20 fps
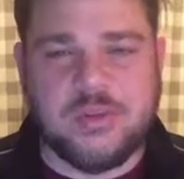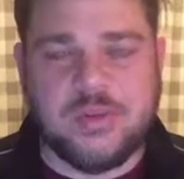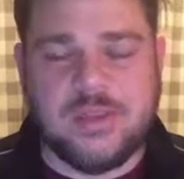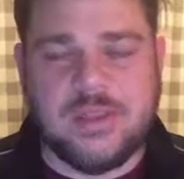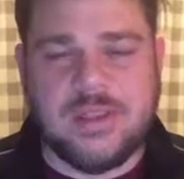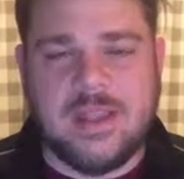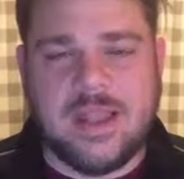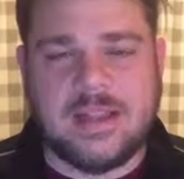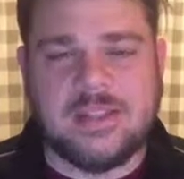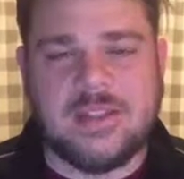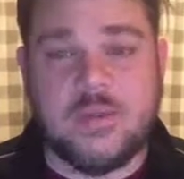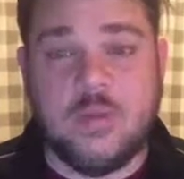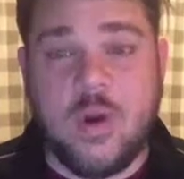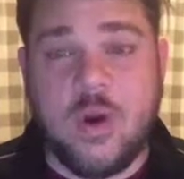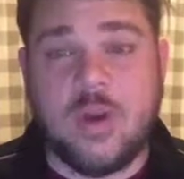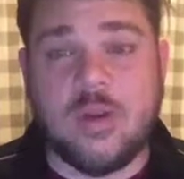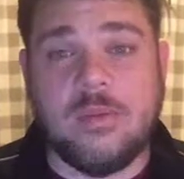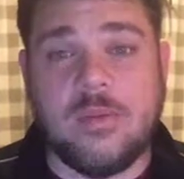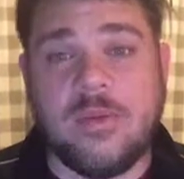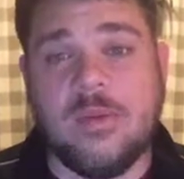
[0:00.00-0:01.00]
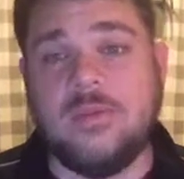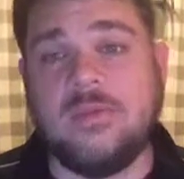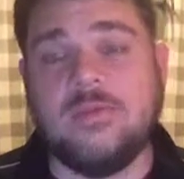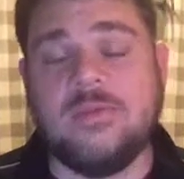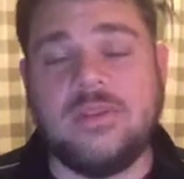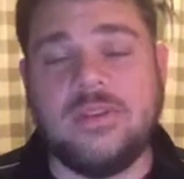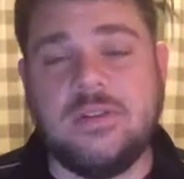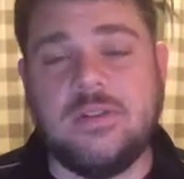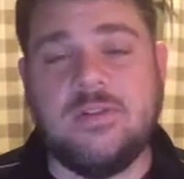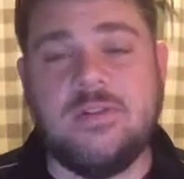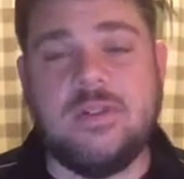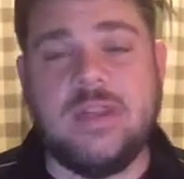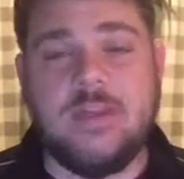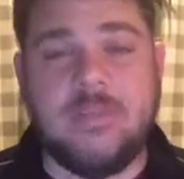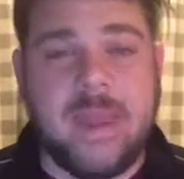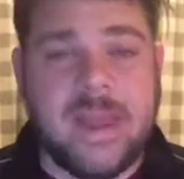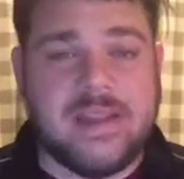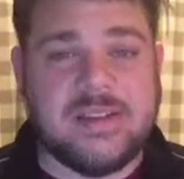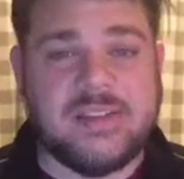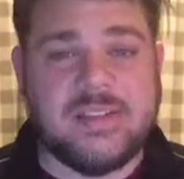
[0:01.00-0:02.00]
would like to welcome you to the
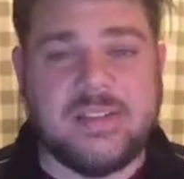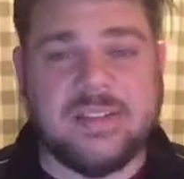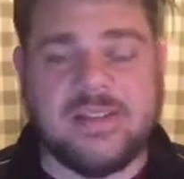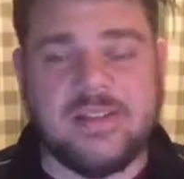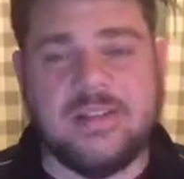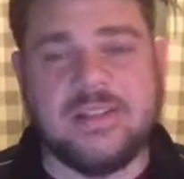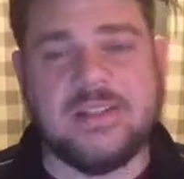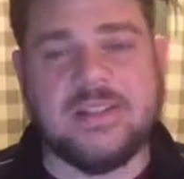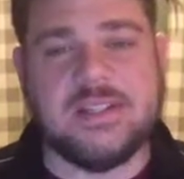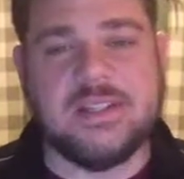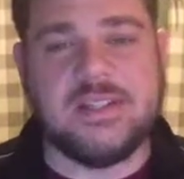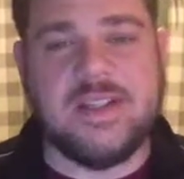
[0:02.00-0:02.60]
Managing Intelligence